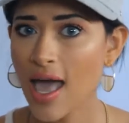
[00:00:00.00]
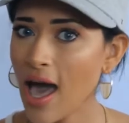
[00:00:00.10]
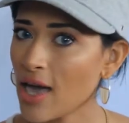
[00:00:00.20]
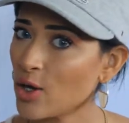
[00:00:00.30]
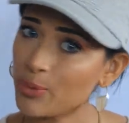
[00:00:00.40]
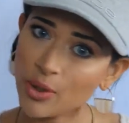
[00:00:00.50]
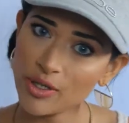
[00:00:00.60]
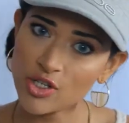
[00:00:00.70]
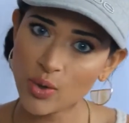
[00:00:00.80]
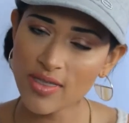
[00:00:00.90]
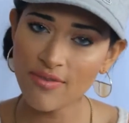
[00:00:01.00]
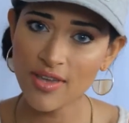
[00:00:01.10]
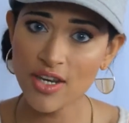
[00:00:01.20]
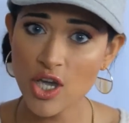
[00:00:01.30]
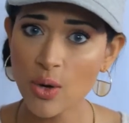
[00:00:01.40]
I hope you enjoy the
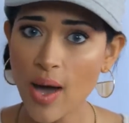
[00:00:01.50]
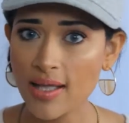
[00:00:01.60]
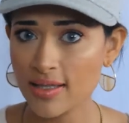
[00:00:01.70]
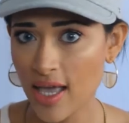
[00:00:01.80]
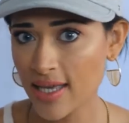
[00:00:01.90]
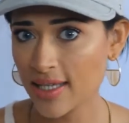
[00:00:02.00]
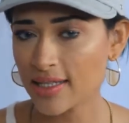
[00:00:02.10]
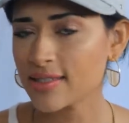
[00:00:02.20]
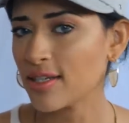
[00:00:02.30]
video and like it.